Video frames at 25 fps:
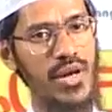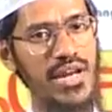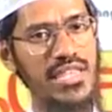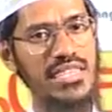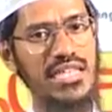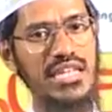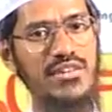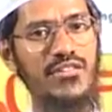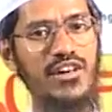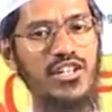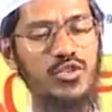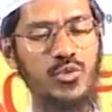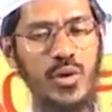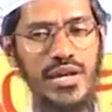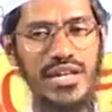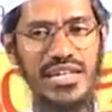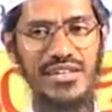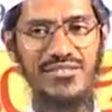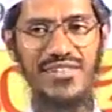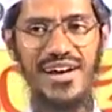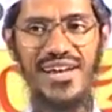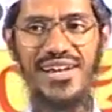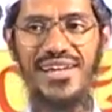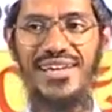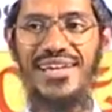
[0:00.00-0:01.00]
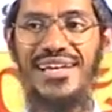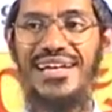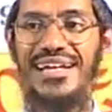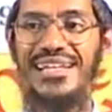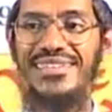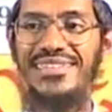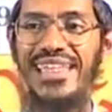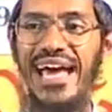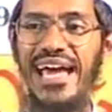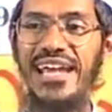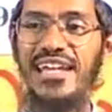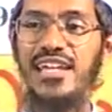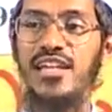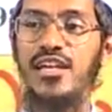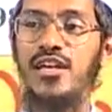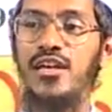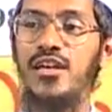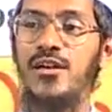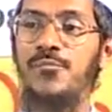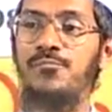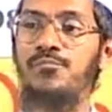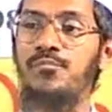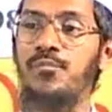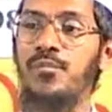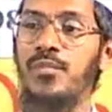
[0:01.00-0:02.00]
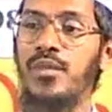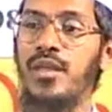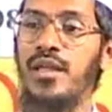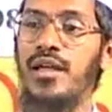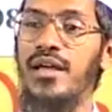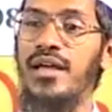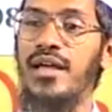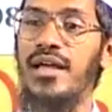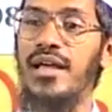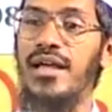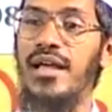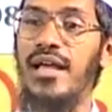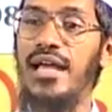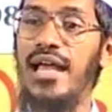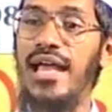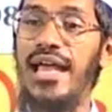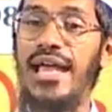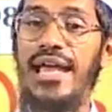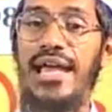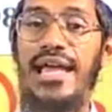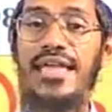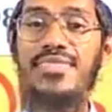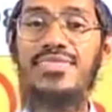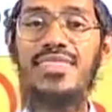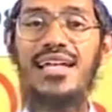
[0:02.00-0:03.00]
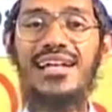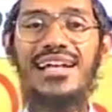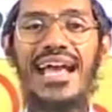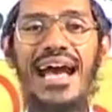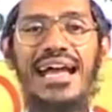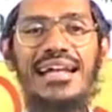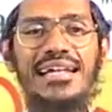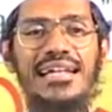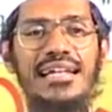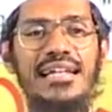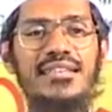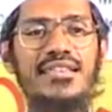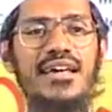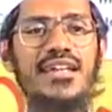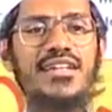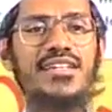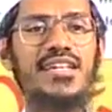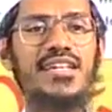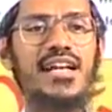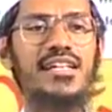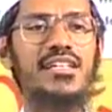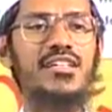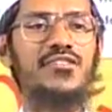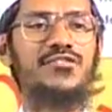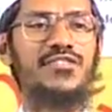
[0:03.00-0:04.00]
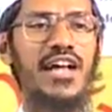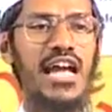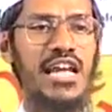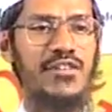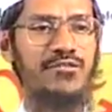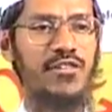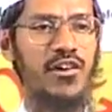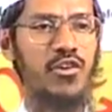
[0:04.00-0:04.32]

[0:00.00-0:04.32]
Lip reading: 23, verse 21, that in the cattle is an instructive sign